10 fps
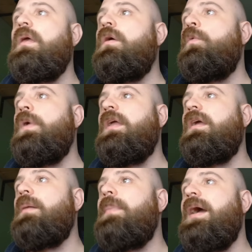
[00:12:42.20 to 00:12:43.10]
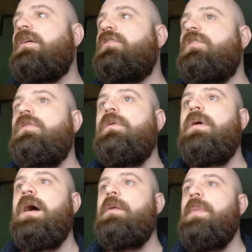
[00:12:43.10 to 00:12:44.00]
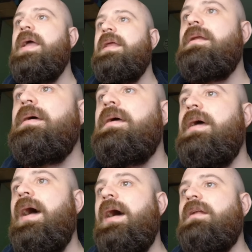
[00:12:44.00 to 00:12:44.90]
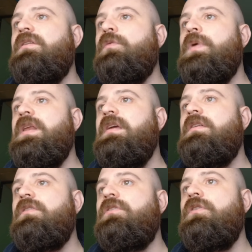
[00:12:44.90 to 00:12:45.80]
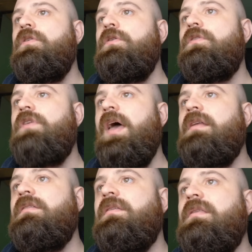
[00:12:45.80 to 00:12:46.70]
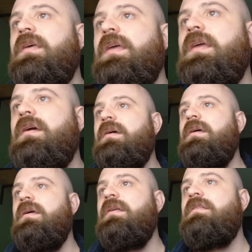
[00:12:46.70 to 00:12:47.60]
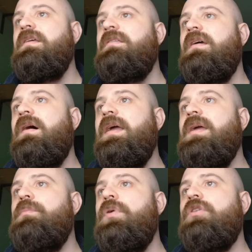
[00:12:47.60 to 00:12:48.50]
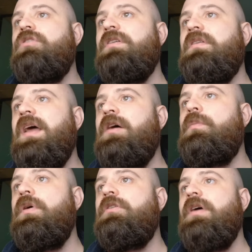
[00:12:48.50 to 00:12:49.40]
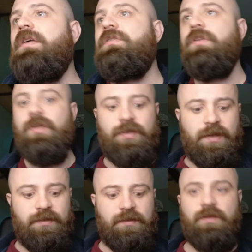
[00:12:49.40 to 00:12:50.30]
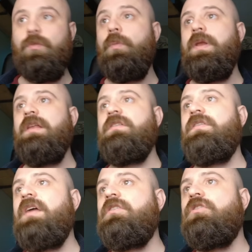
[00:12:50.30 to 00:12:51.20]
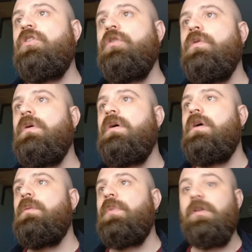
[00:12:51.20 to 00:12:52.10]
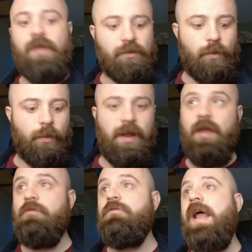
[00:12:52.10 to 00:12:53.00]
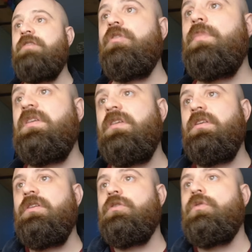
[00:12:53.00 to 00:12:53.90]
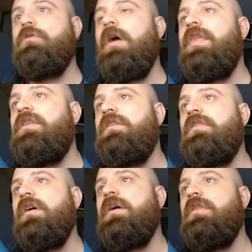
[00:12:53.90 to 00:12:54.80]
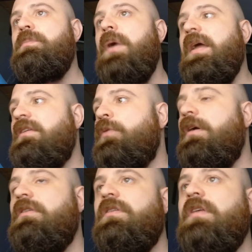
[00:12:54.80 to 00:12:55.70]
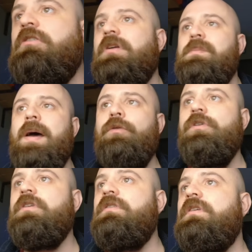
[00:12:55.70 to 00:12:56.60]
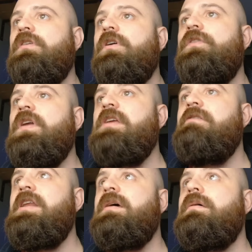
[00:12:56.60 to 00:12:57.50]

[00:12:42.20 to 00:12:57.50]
We can come back to our main, and we need to set the DTI input address and output address. This is what we need to set to, because that's what we read from PCT tool, right? This is the byte where it's essentially mounted this RFID reader.